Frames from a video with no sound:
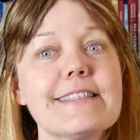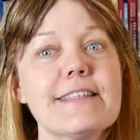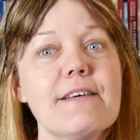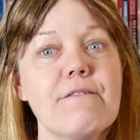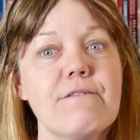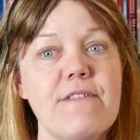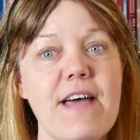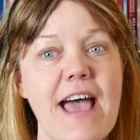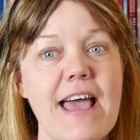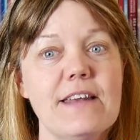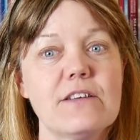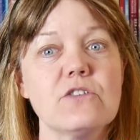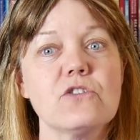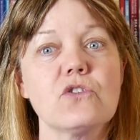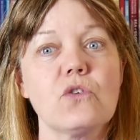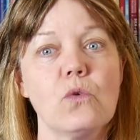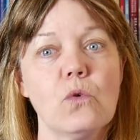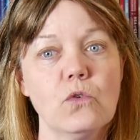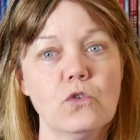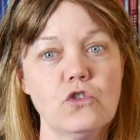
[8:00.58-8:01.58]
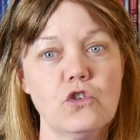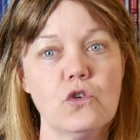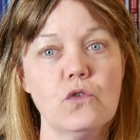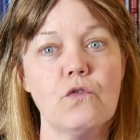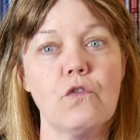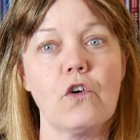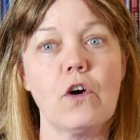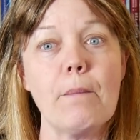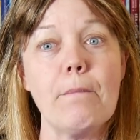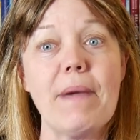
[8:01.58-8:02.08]
the vet told you
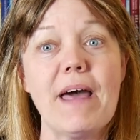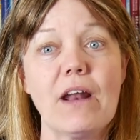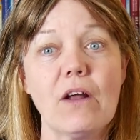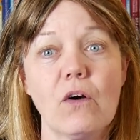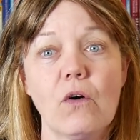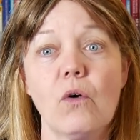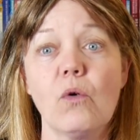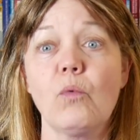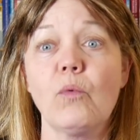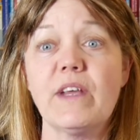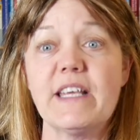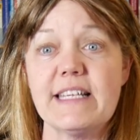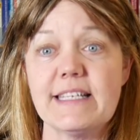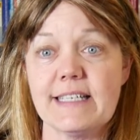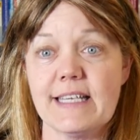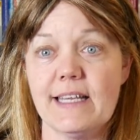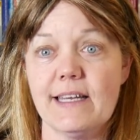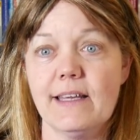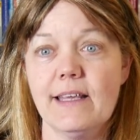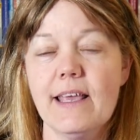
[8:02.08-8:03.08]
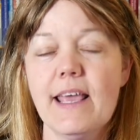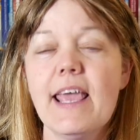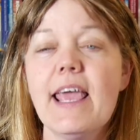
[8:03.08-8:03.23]
for a medical reason.